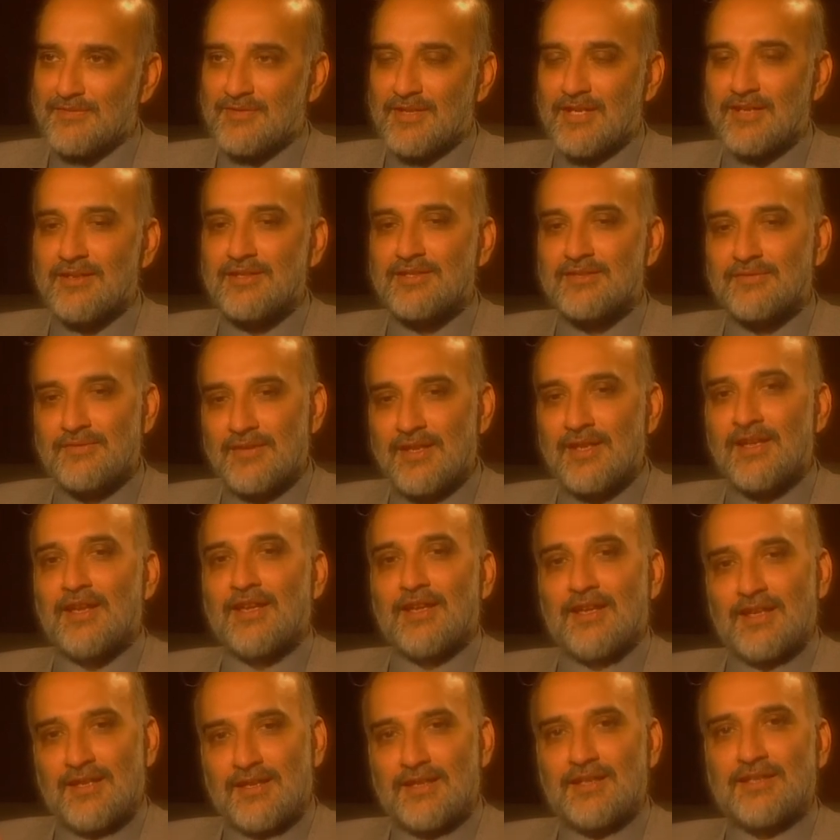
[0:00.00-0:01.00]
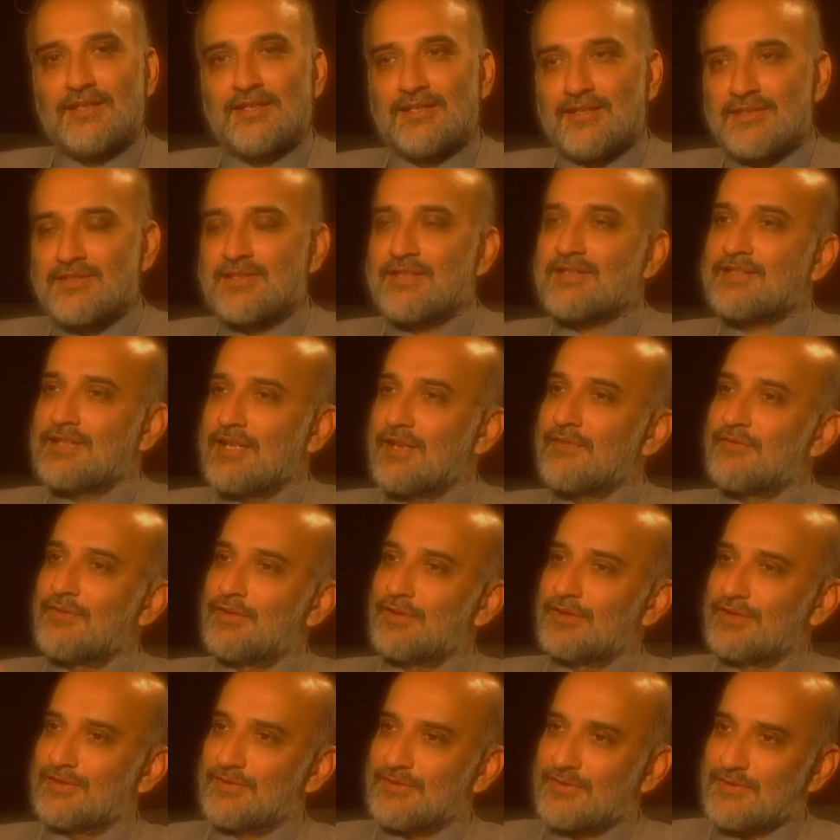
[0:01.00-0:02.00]
narrative, is the
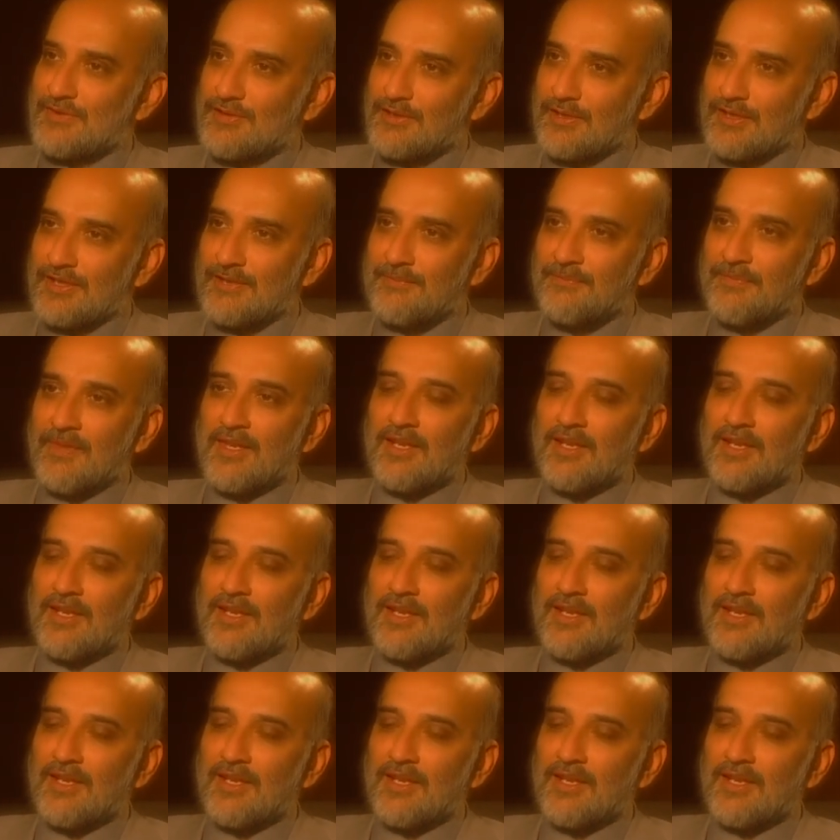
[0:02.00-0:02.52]
unfolding of the story.